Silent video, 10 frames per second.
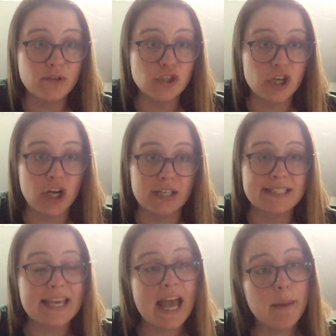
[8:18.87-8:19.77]
for dogs
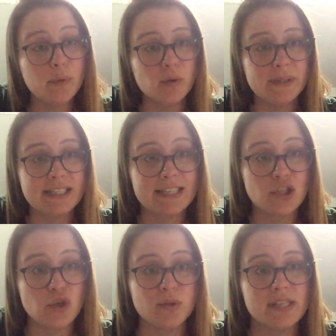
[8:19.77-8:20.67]
capital because I
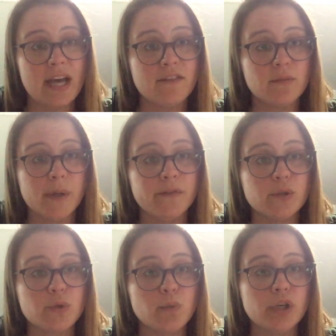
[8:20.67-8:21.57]
chose that for my
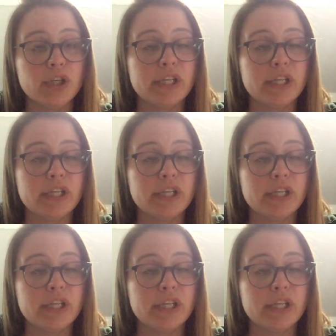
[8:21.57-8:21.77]
first word.